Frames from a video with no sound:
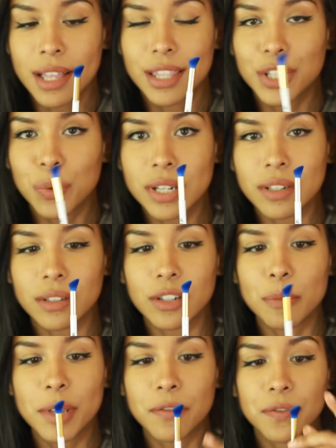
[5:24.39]
This one is a
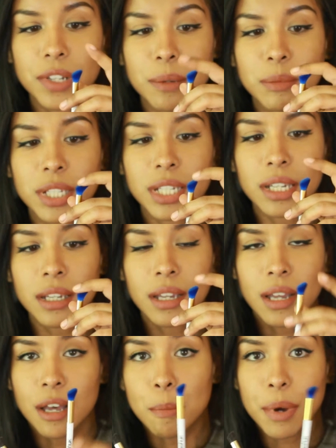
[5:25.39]
little bit flimsy,
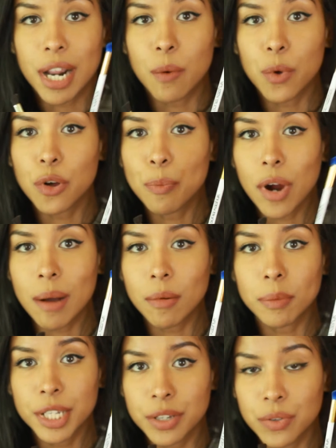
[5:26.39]
but I will
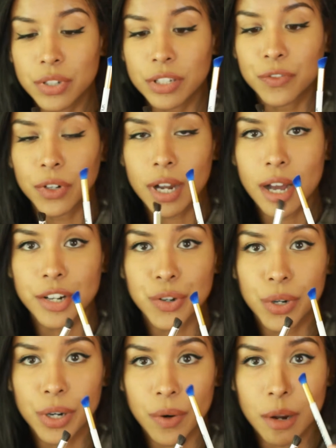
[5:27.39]
probably use this for
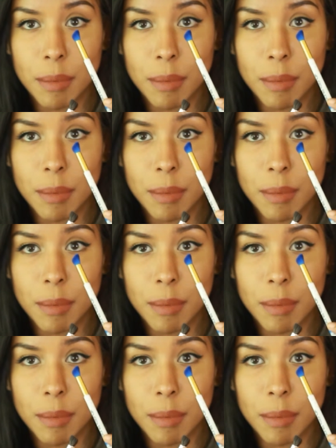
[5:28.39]
contouring around